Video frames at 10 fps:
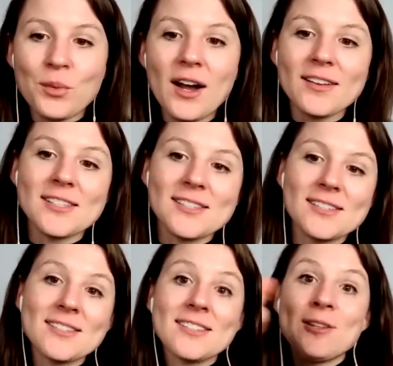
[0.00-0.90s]

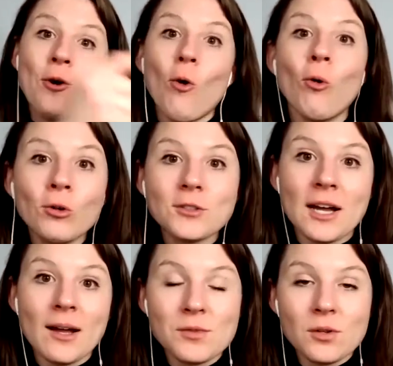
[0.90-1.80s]
processes is in the old
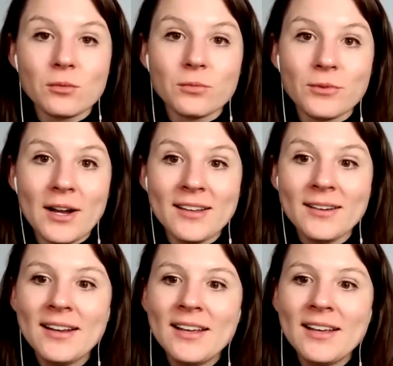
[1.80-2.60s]
time zone, right?